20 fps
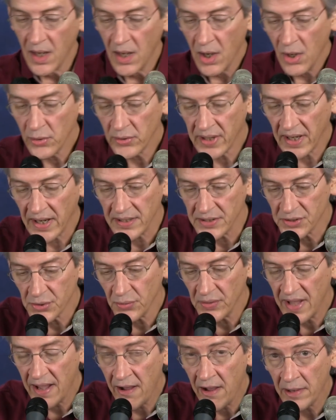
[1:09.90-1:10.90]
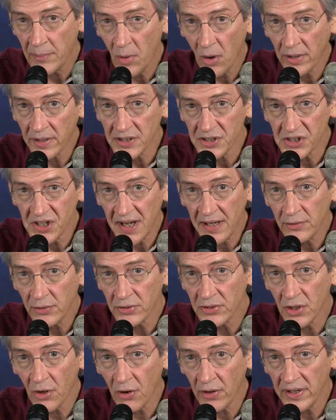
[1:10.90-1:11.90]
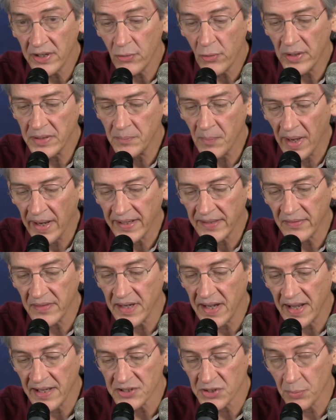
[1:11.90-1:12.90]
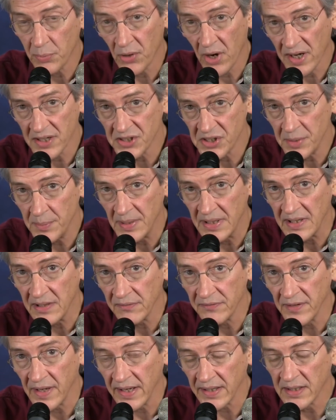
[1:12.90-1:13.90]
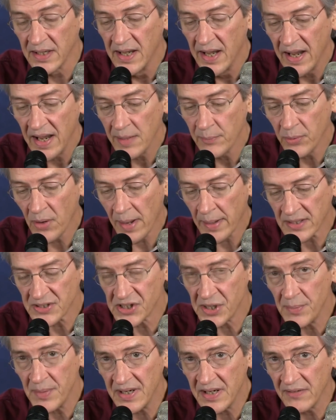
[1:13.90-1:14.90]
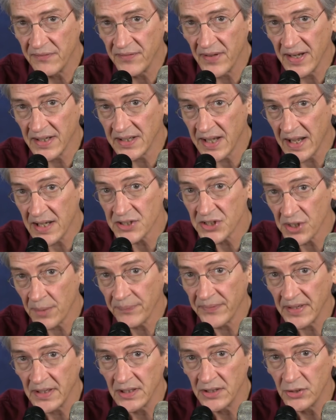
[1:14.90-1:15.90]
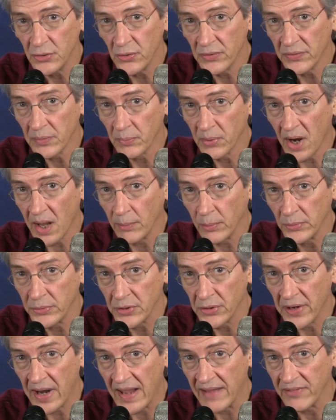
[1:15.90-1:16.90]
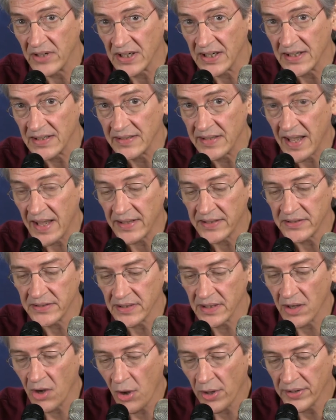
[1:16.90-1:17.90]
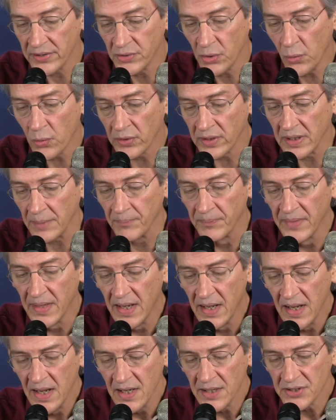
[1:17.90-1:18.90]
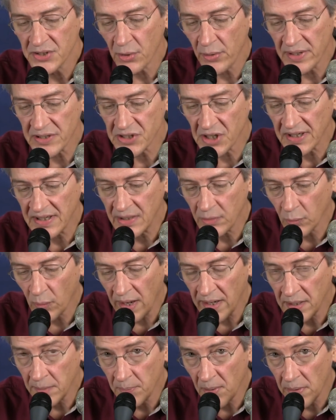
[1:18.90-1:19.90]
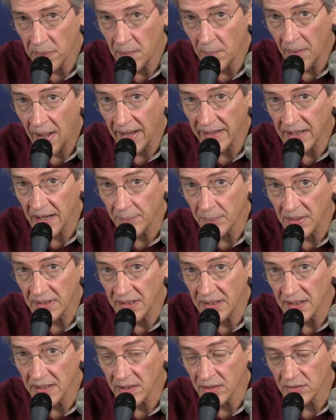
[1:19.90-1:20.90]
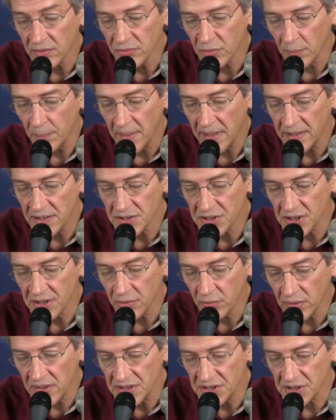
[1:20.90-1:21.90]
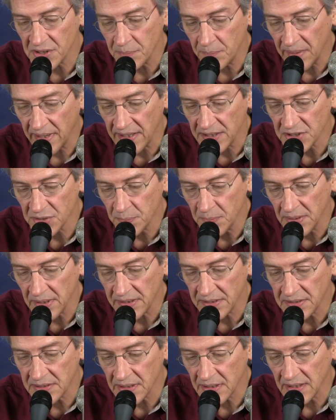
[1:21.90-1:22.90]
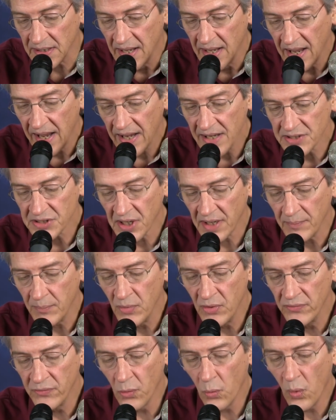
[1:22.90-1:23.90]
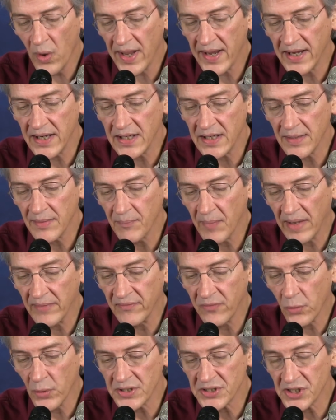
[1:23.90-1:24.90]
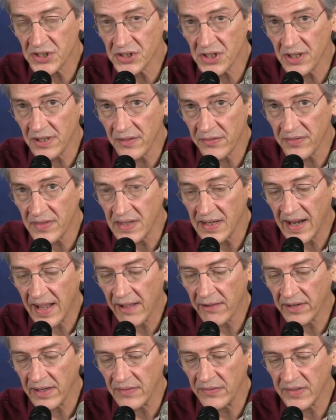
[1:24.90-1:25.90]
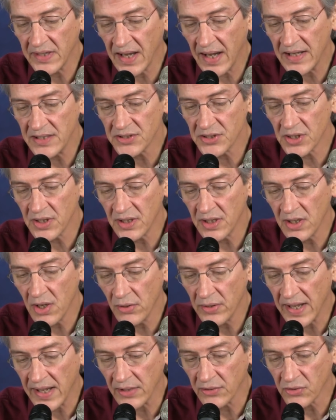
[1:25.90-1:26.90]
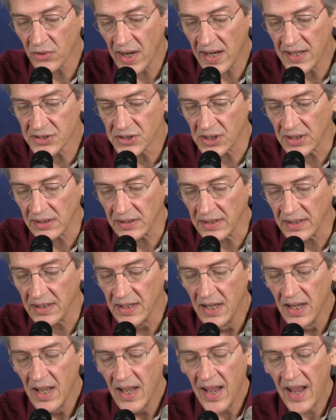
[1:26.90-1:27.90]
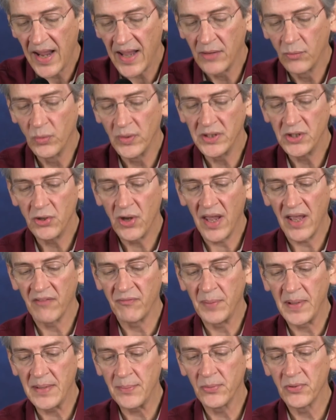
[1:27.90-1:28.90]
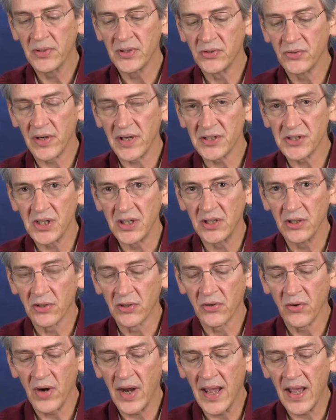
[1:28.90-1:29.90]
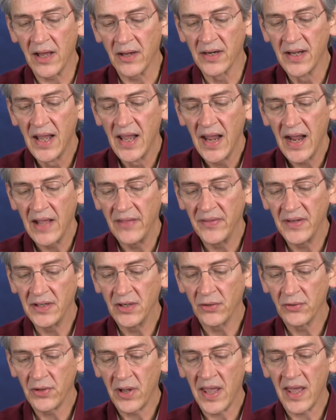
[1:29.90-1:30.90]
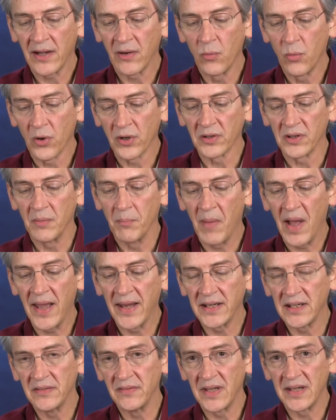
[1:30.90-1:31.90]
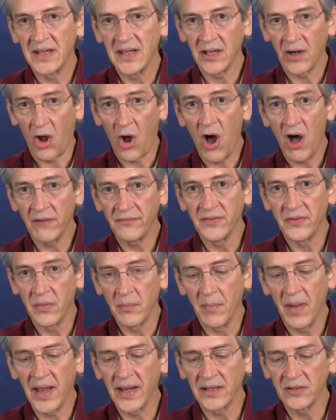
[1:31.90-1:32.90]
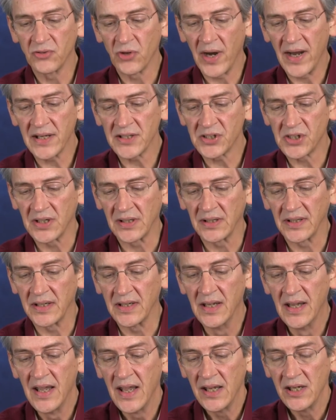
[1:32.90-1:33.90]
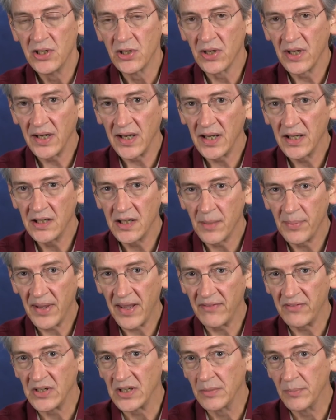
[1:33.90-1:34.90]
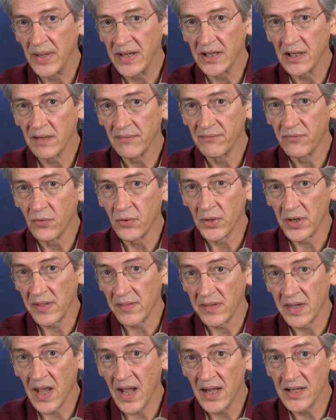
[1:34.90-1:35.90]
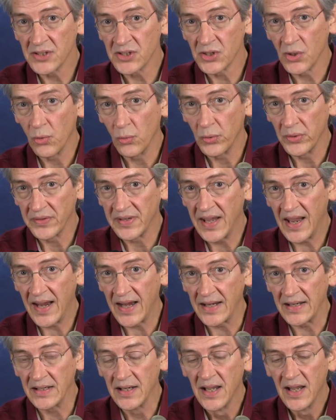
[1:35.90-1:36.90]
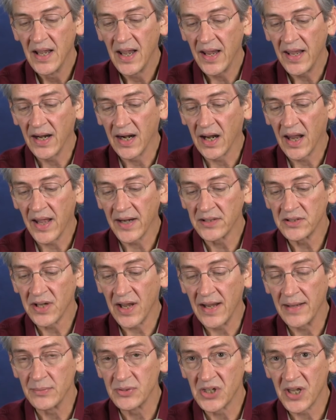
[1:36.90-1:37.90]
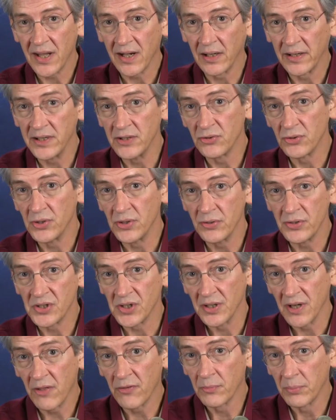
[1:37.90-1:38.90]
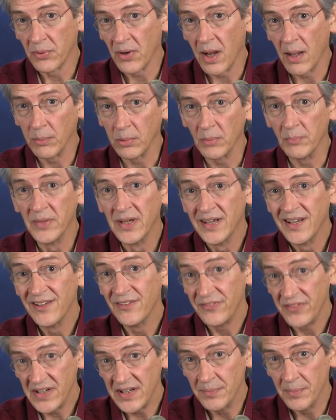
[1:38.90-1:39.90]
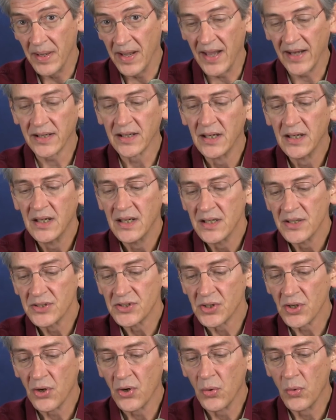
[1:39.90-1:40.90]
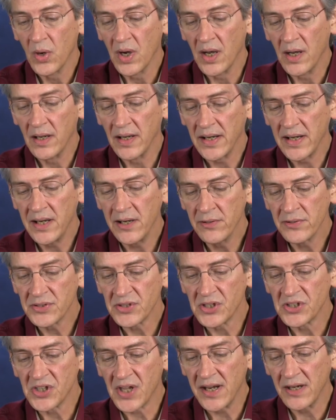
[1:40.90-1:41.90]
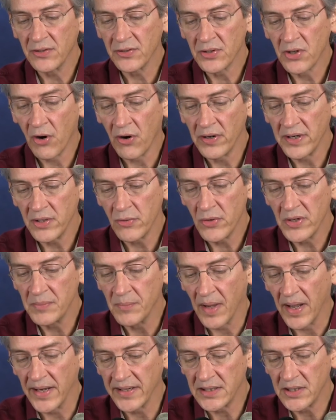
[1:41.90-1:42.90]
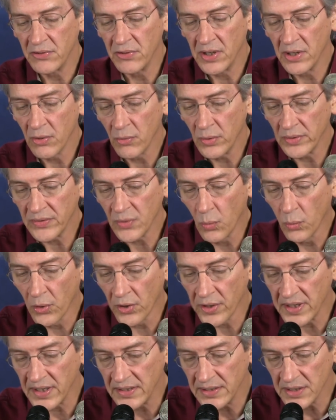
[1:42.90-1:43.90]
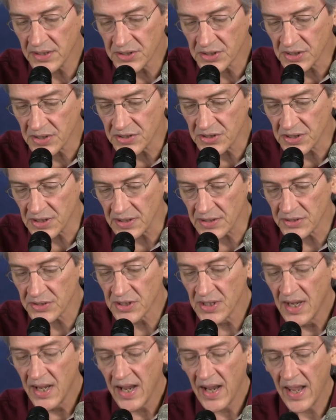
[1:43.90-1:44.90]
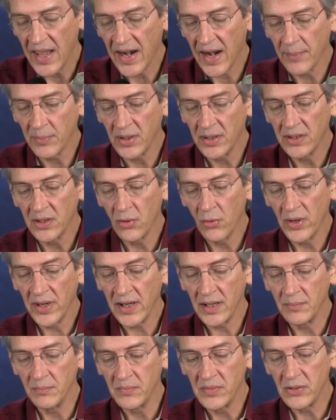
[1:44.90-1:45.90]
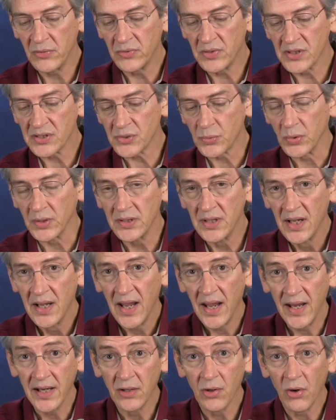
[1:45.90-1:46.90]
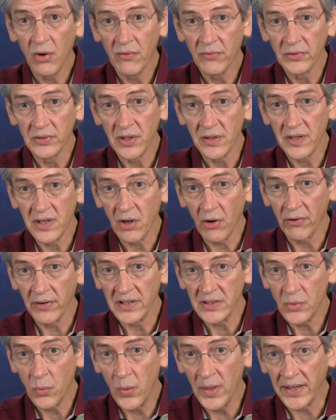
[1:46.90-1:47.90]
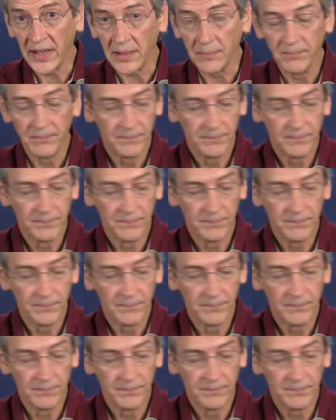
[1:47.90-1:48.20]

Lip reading: Okay, so now I'm on a standard cardioid mic that has a proximity effect, and proximity effect has something to do with the problem you're having in that auditorium. So as I get right up on the mic, I'm going to get a tremendous increase in bass, but as I move away, my voice is going to thin out and the gain's going to go down drastically. And when you have people addressing your crowd and they don't know how to work the mic and they get off of the mic drastically, you're going to end up having to make up for it at the console with gain, and a lot of times that'll introduce another problem, feedback. So here's a standard cardioid mic. You hear what the working distance is, and I'm going to go ahead and mute this one and go over to the RE20.